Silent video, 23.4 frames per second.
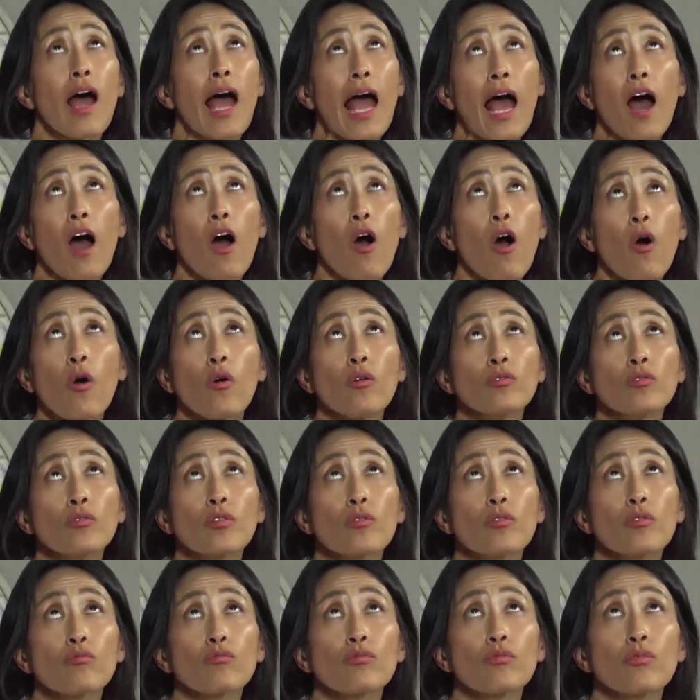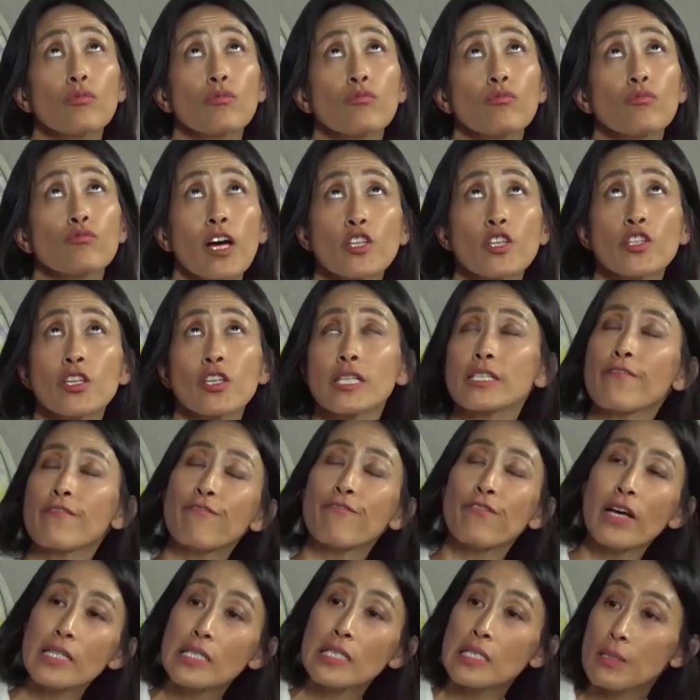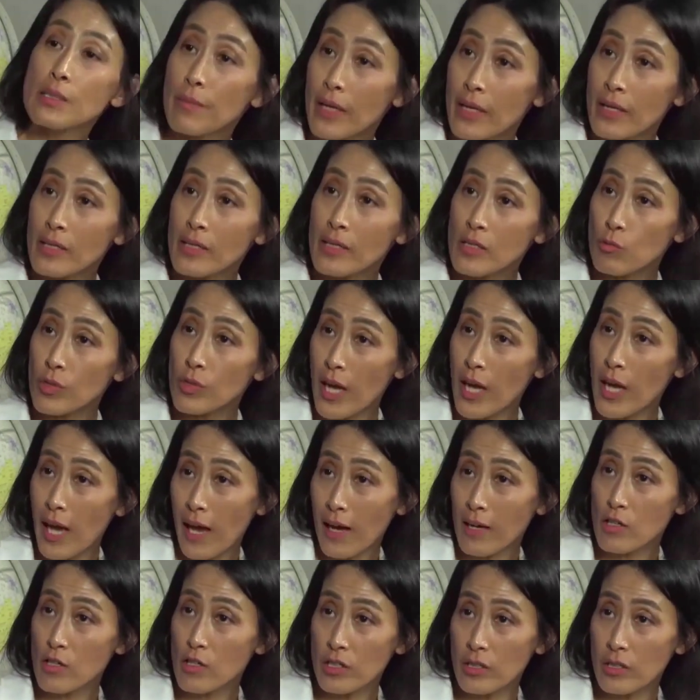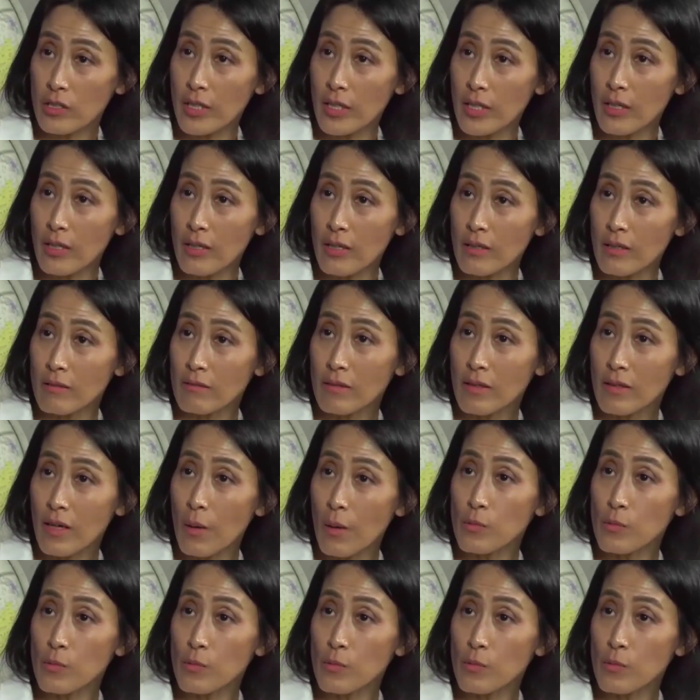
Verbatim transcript: how Russia's investment would actually